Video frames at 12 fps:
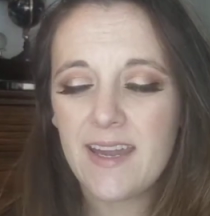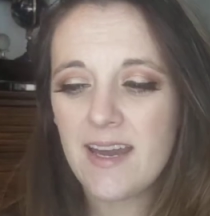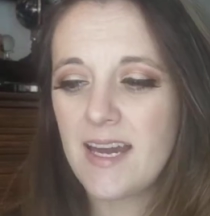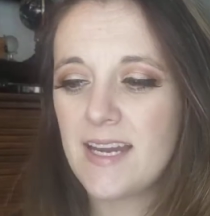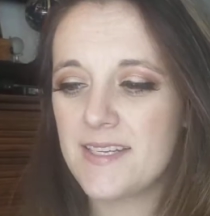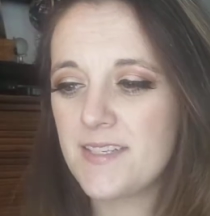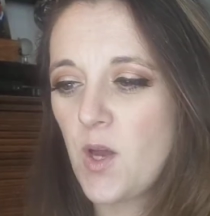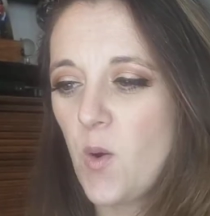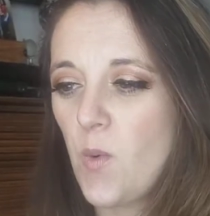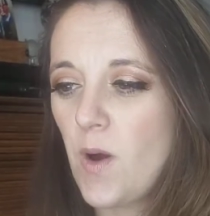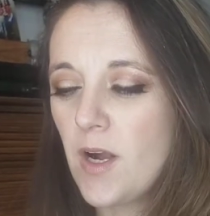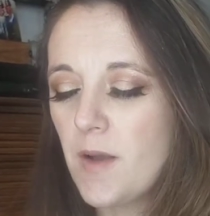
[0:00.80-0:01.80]
Hey guys,
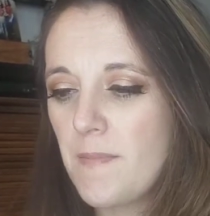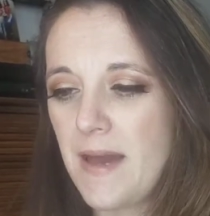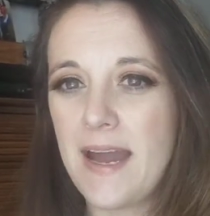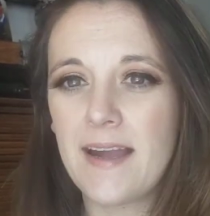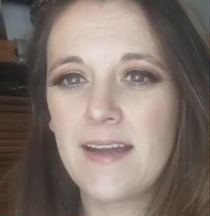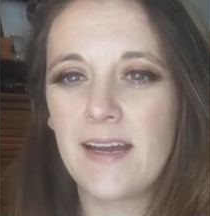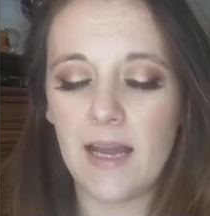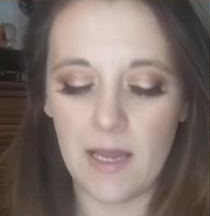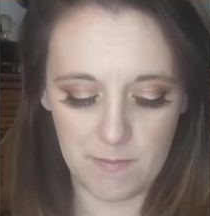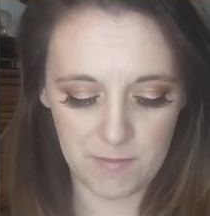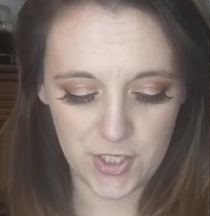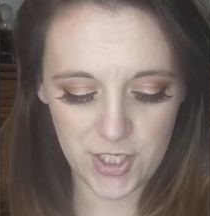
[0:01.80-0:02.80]
welcome back.
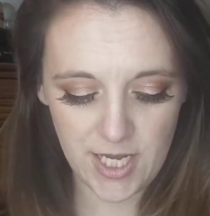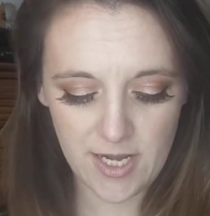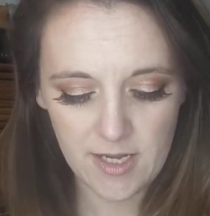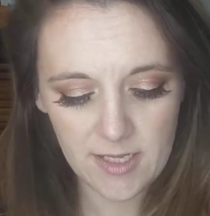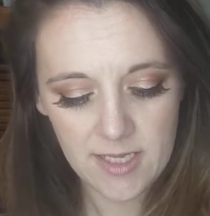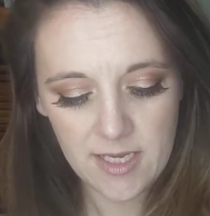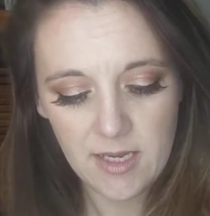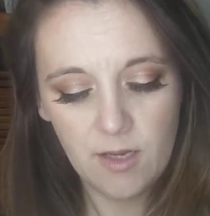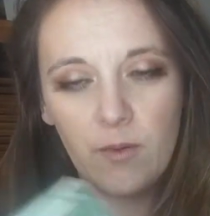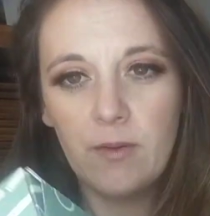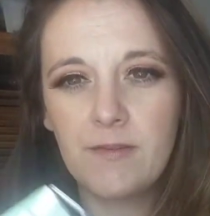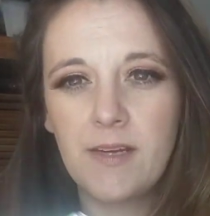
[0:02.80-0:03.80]
I'm Michelle.
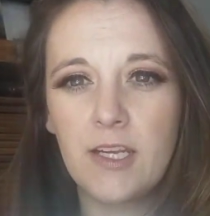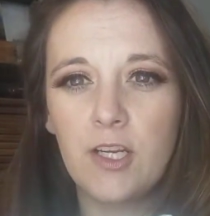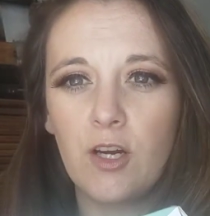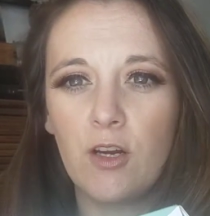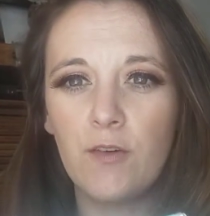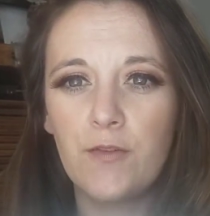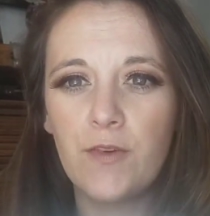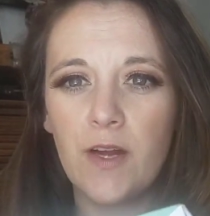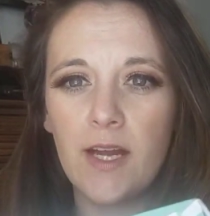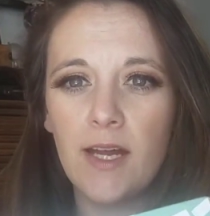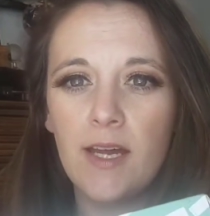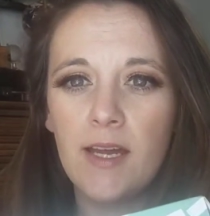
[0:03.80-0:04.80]
We've got an
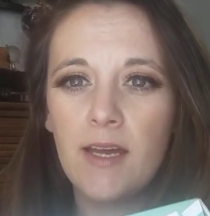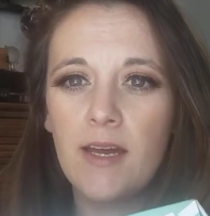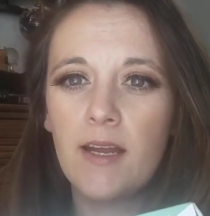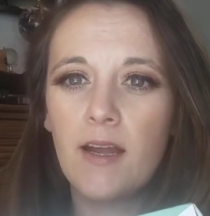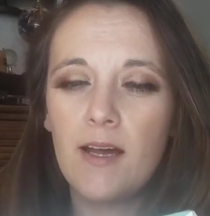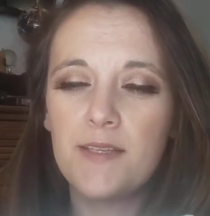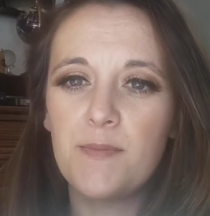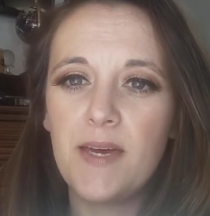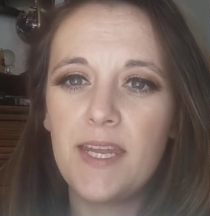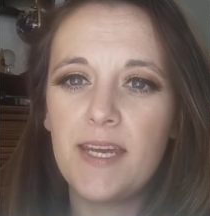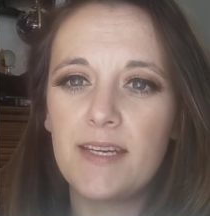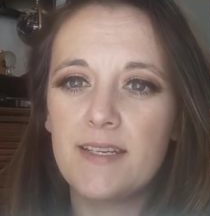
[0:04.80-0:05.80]
Ofra
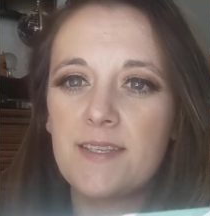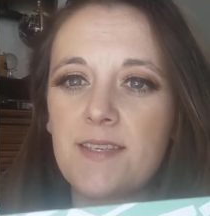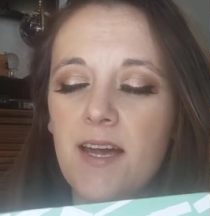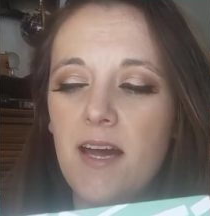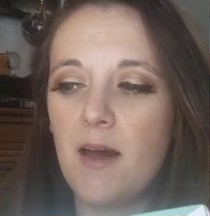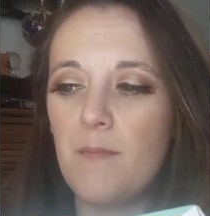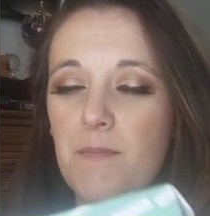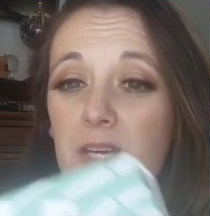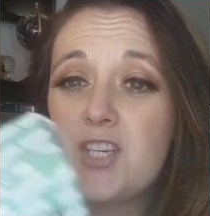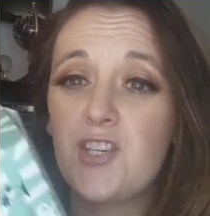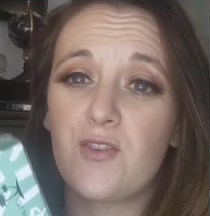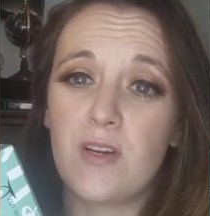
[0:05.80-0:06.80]
Cosmetics uh,
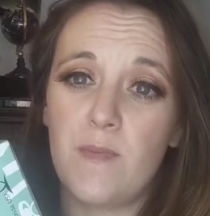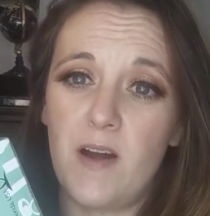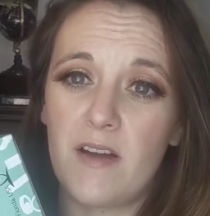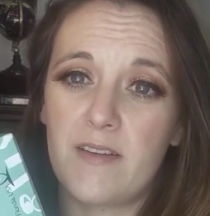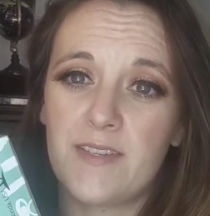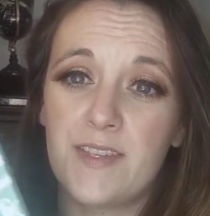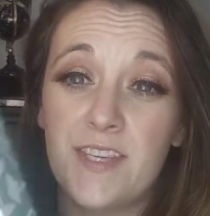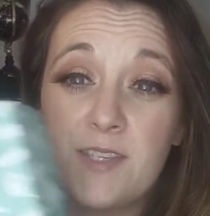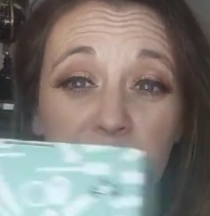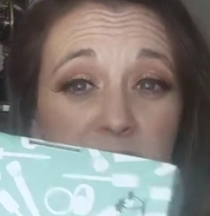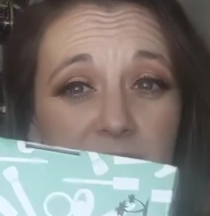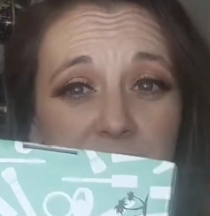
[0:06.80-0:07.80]
mystery box.
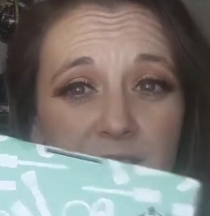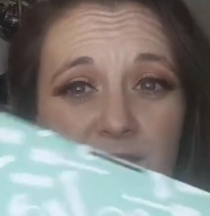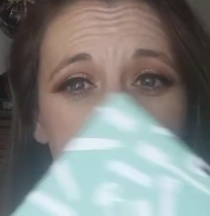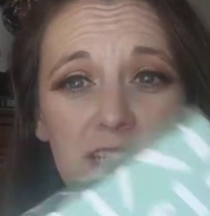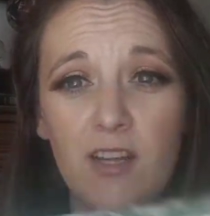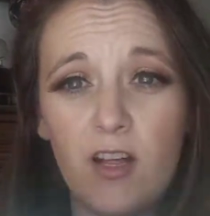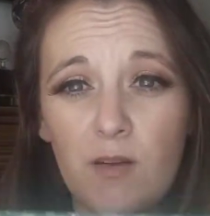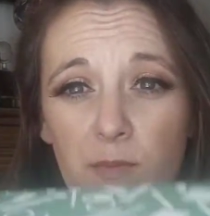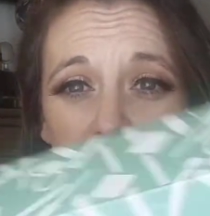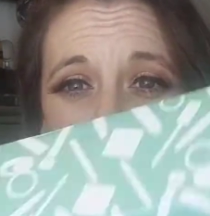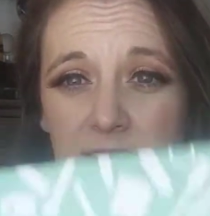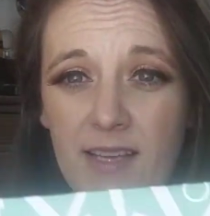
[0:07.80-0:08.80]
This was a fifteen dollar
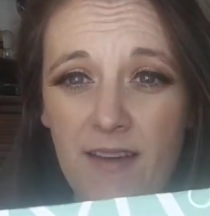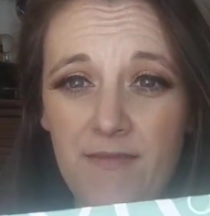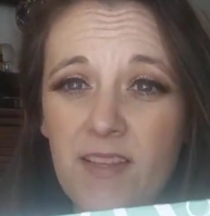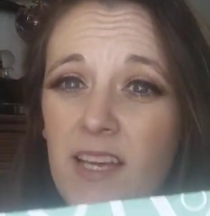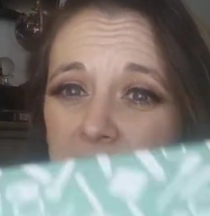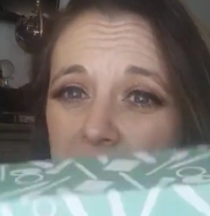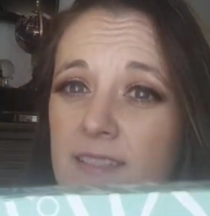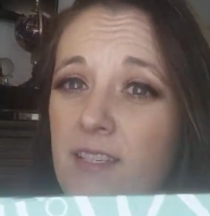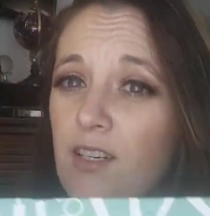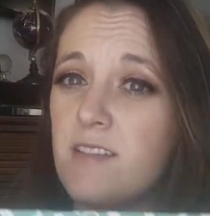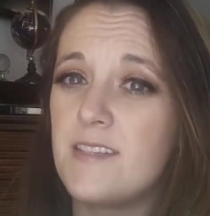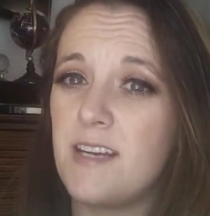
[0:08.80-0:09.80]
box. I feel like
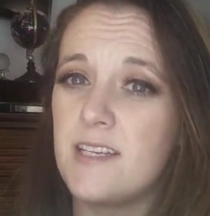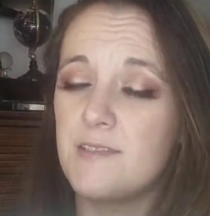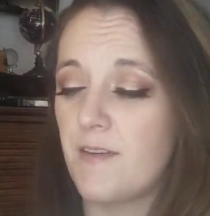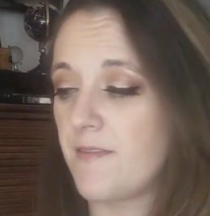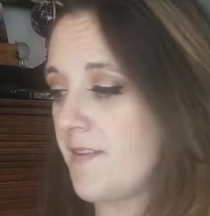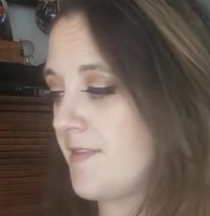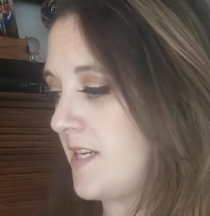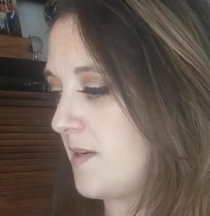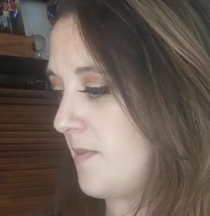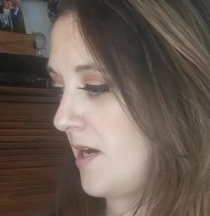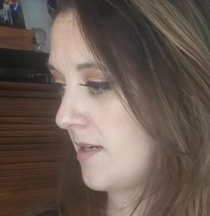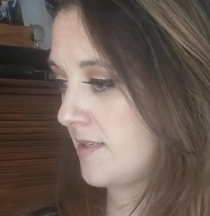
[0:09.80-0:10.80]
that's a good size for
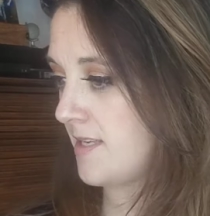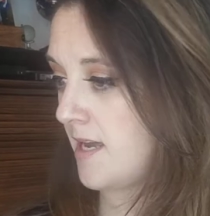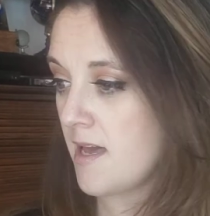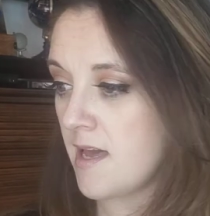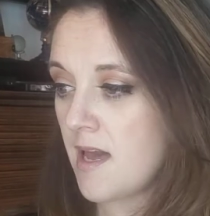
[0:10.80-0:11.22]
fifteen bucks.